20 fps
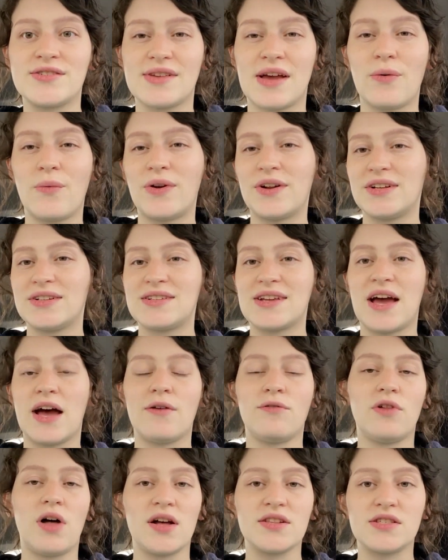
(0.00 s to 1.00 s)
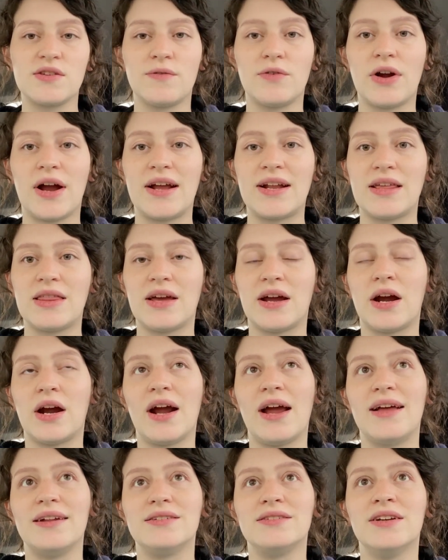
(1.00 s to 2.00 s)
I wanted to have lots of variety there,
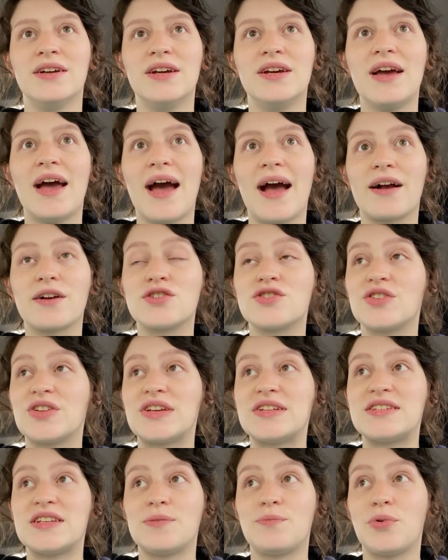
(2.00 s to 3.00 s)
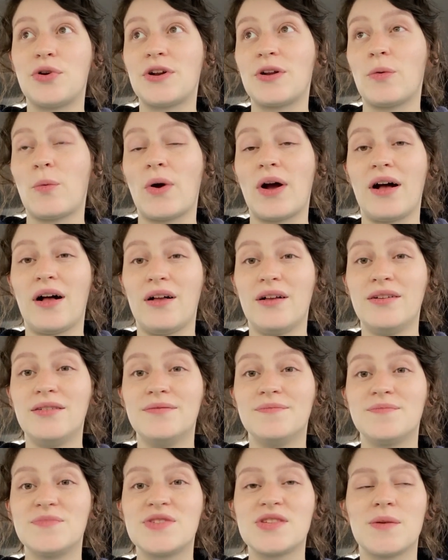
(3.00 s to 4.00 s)
and actually did pretty well
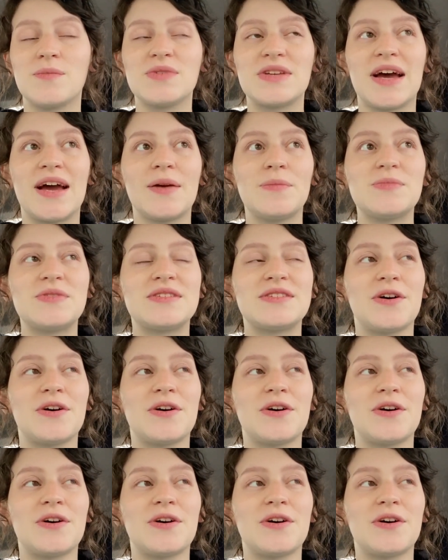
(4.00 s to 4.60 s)
sometimes.